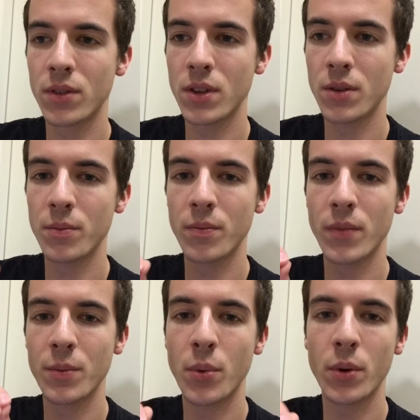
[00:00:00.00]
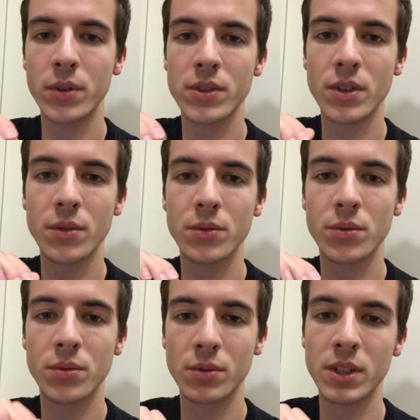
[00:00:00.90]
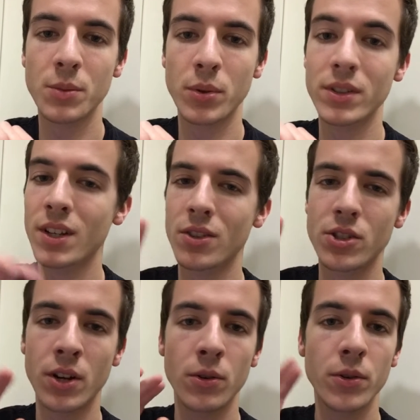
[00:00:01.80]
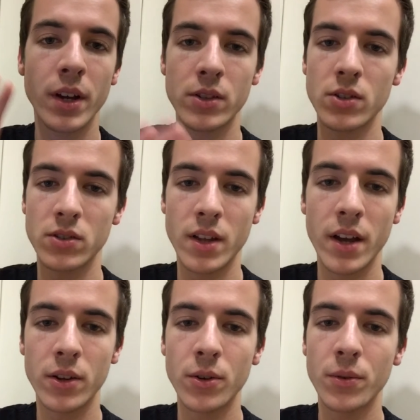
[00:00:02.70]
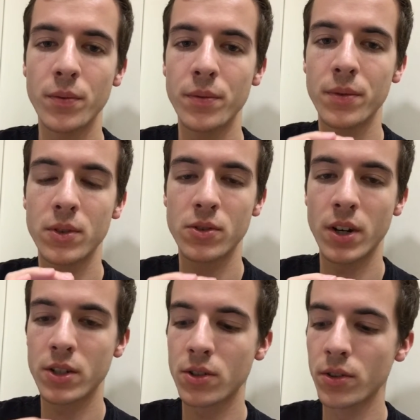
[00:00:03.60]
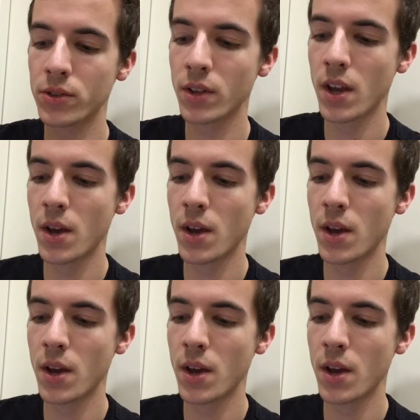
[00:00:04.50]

the importance of 3D printing in general, not just nano structures,